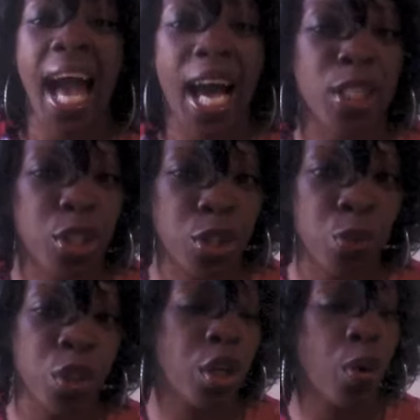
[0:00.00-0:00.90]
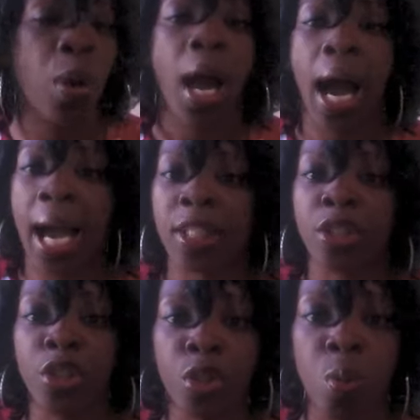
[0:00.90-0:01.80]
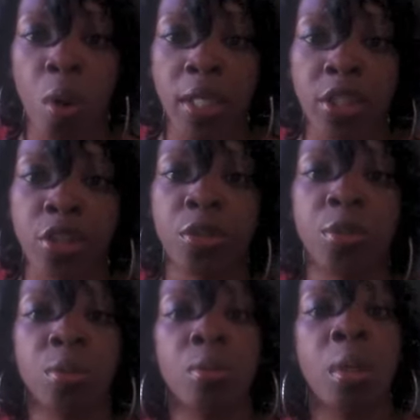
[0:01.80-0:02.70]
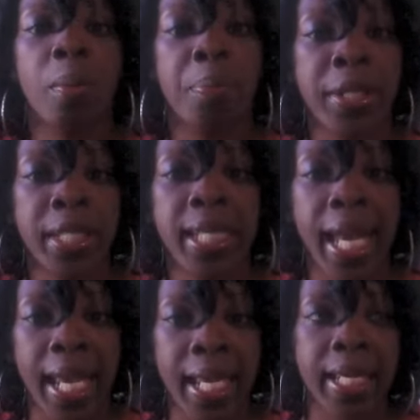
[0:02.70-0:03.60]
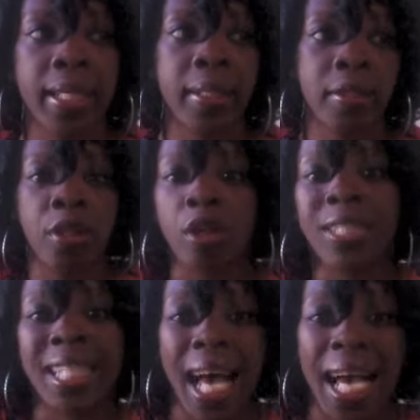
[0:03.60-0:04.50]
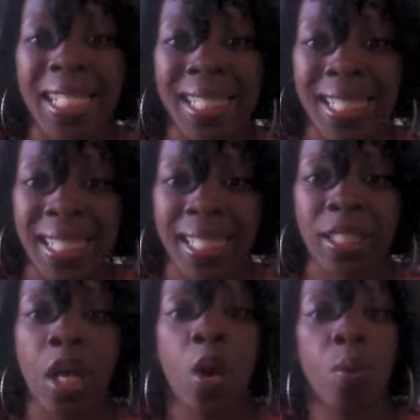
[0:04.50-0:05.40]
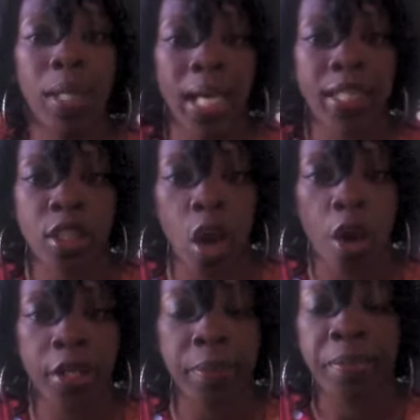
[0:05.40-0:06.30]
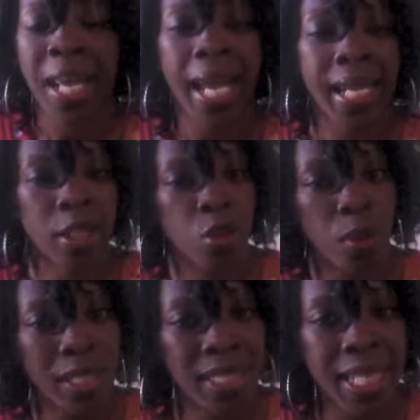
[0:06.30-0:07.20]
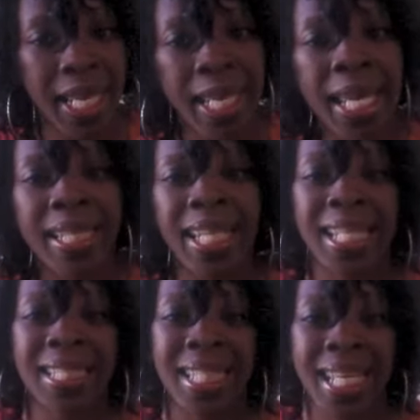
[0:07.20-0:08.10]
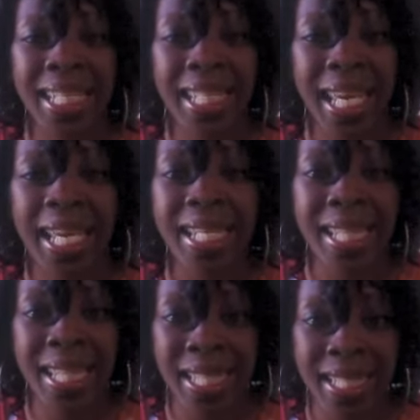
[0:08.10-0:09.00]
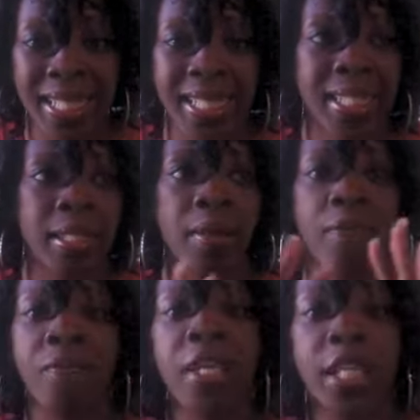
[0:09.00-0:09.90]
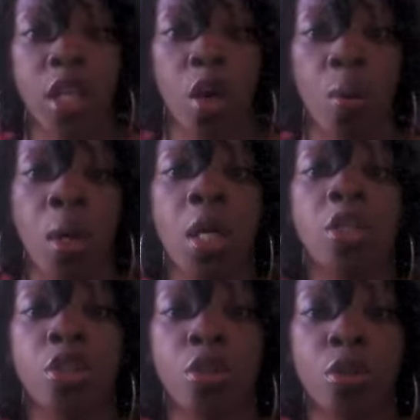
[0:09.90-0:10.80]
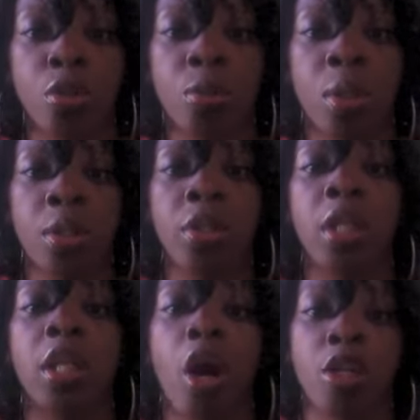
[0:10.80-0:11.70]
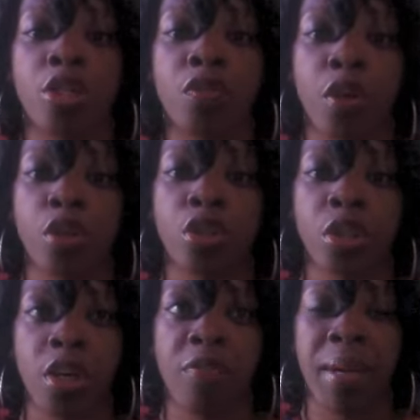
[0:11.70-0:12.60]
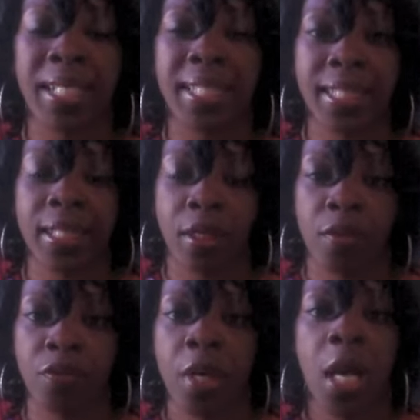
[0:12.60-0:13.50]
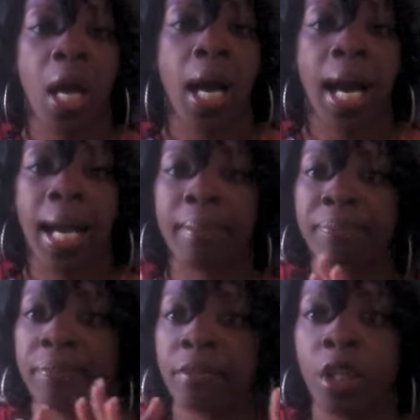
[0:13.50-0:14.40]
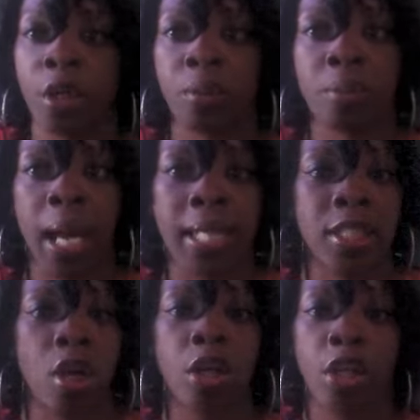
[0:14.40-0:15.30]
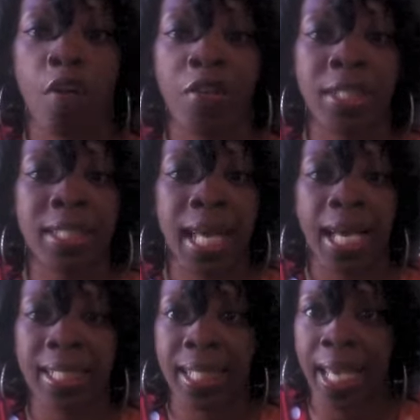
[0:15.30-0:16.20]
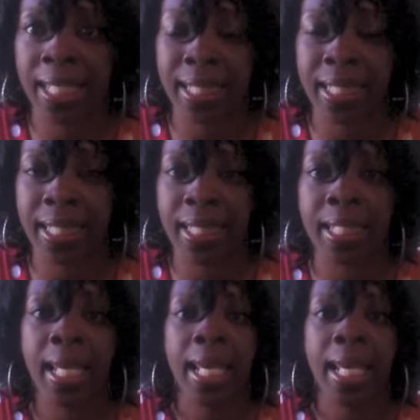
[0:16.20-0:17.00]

I do want to be a, size 6 when I started. And I do want to say that I dedicate this video to the larger version of myself. I started off as size 18.